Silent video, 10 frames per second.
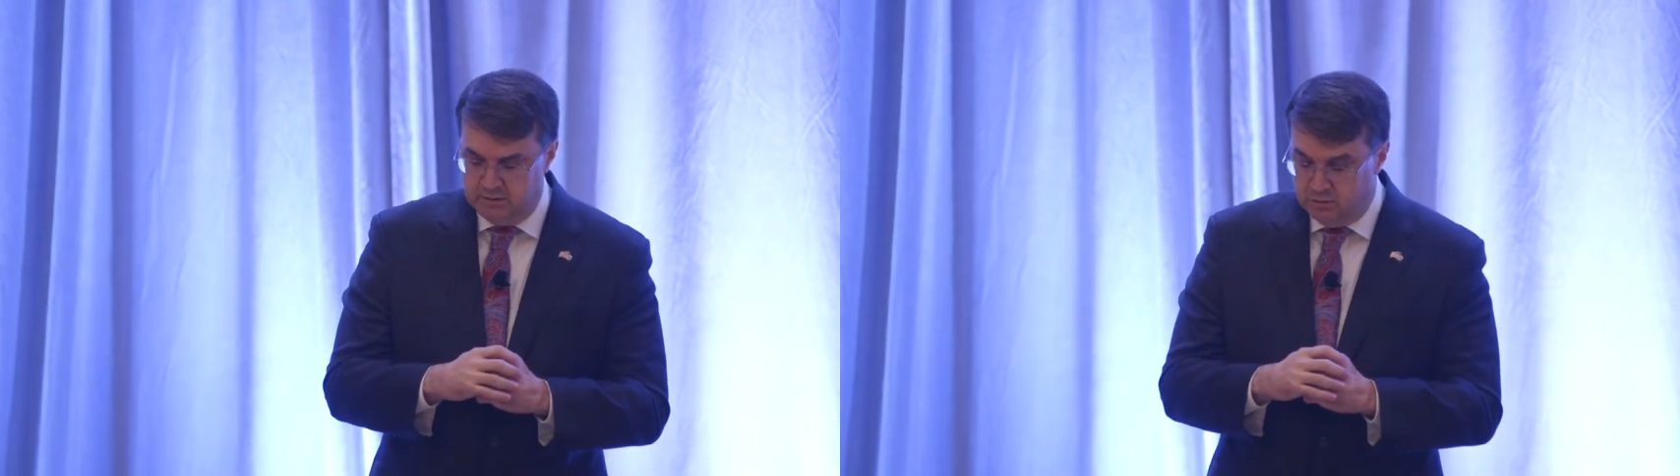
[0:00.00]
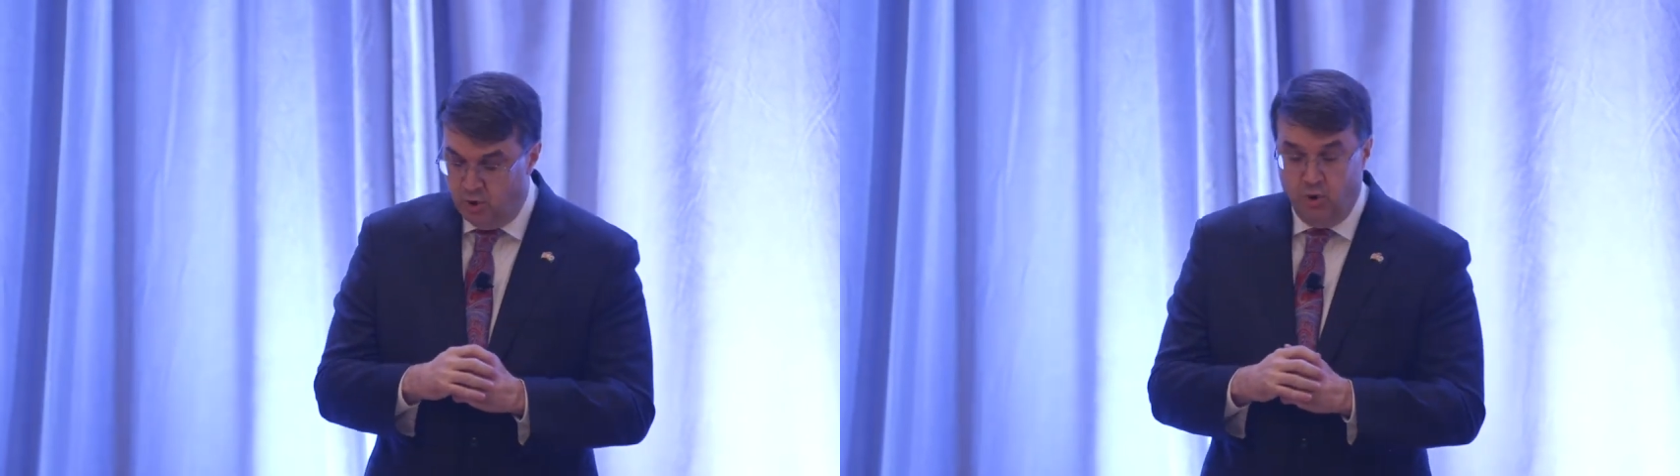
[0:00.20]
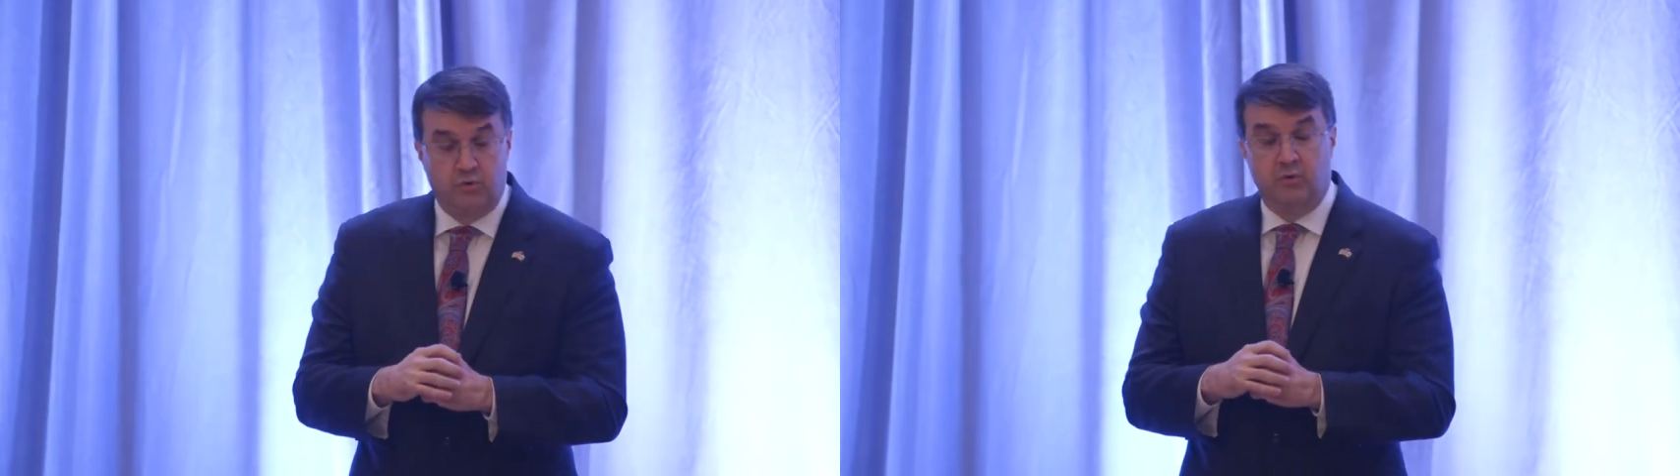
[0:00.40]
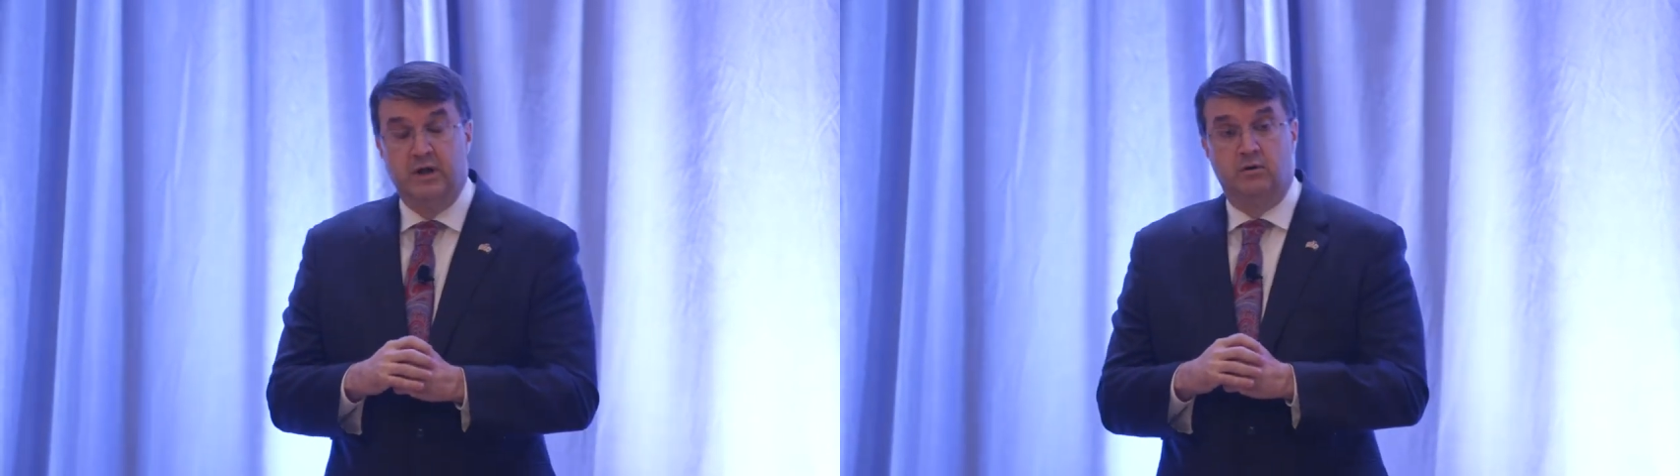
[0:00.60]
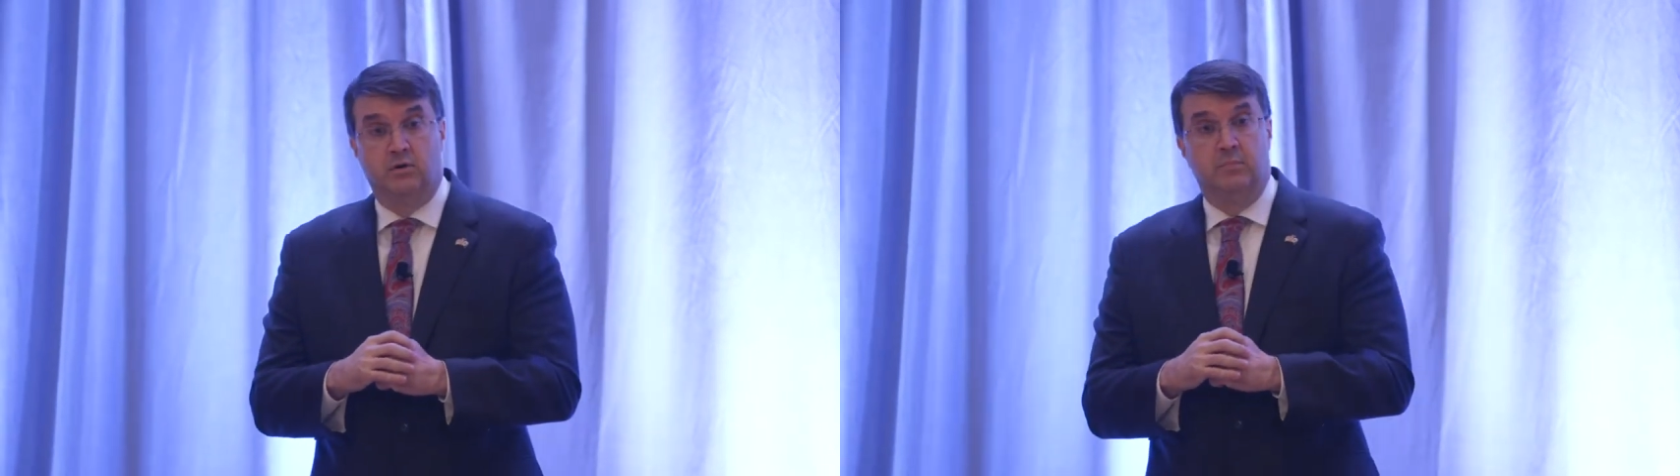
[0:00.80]
no
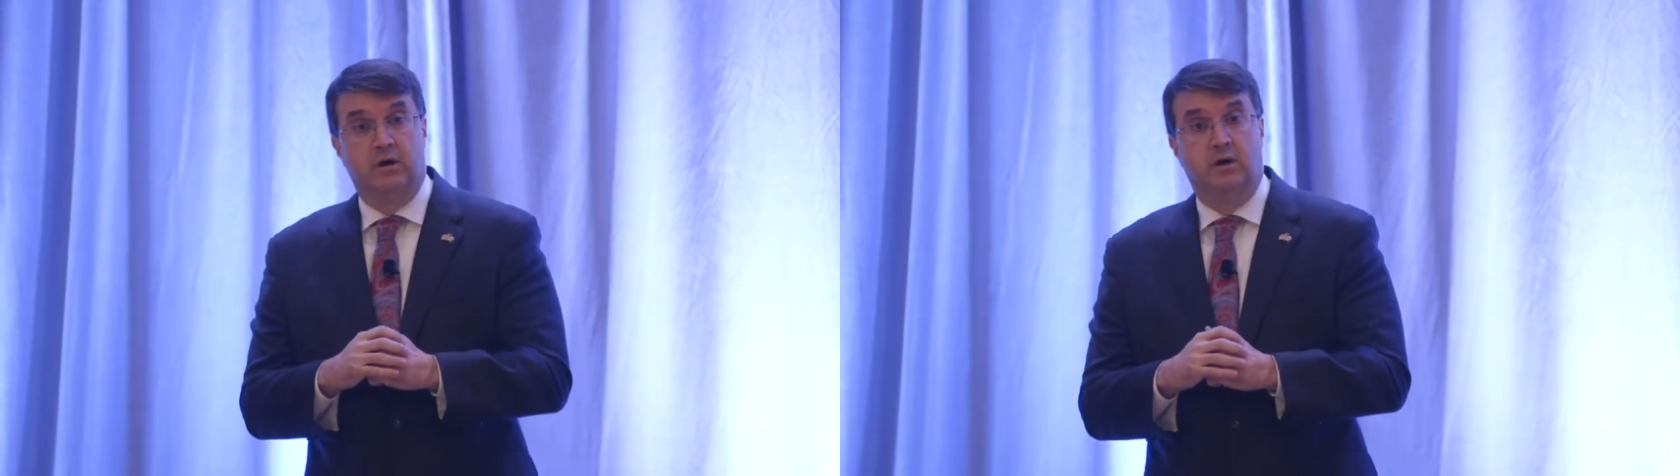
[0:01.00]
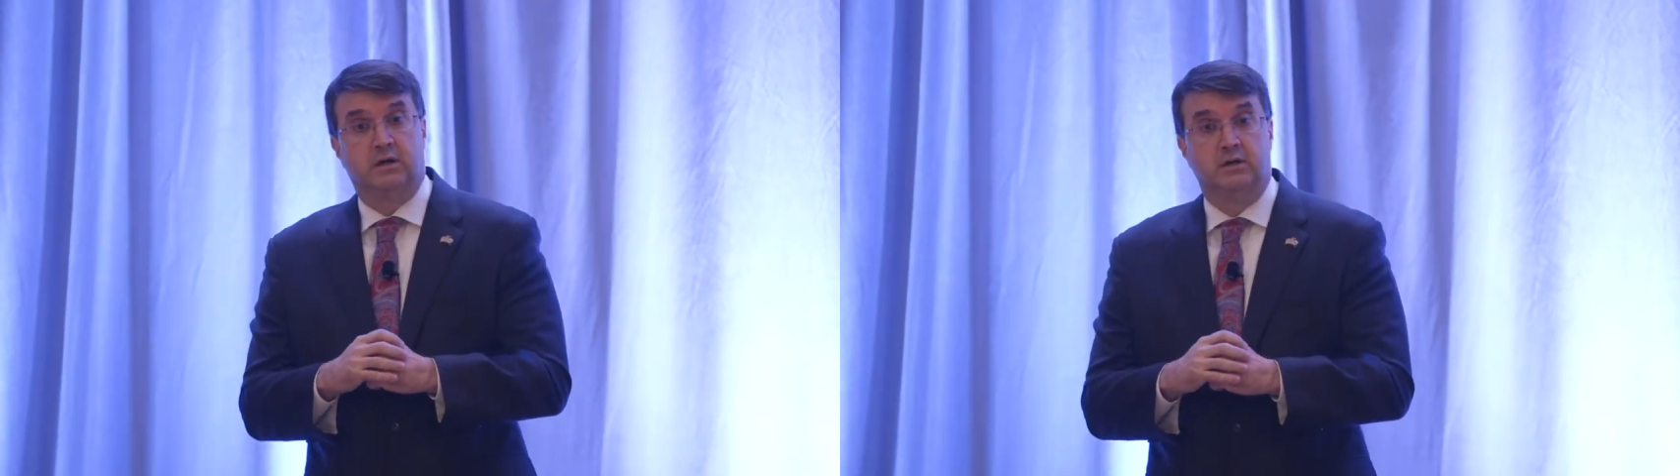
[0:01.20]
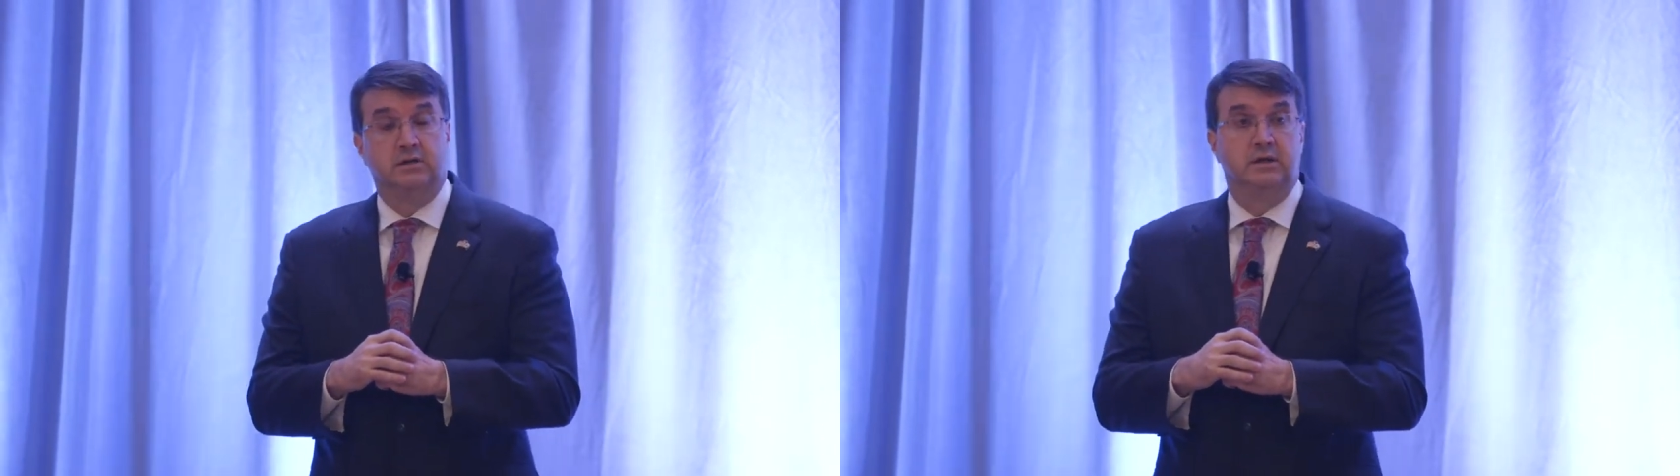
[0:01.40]
greater American